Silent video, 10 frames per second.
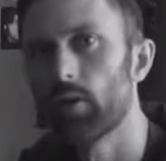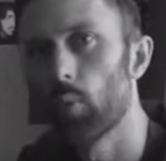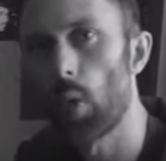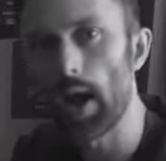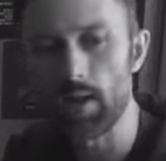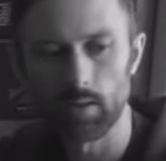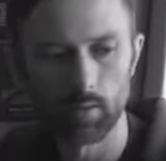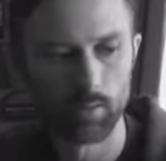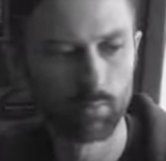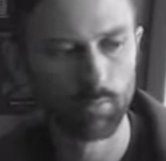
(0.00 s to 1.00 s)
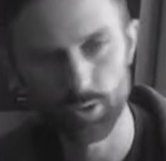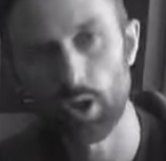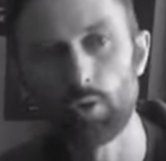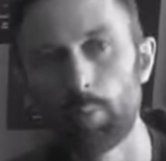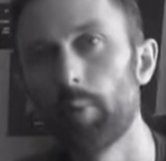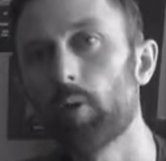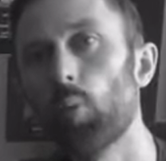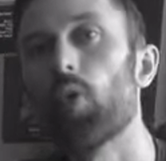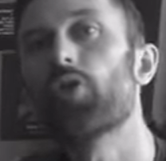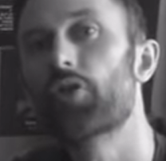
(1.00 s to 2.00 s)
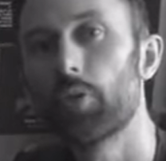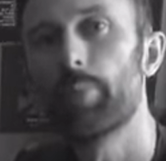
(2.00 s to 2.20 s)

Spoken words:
in the way that the Czech Republic wants to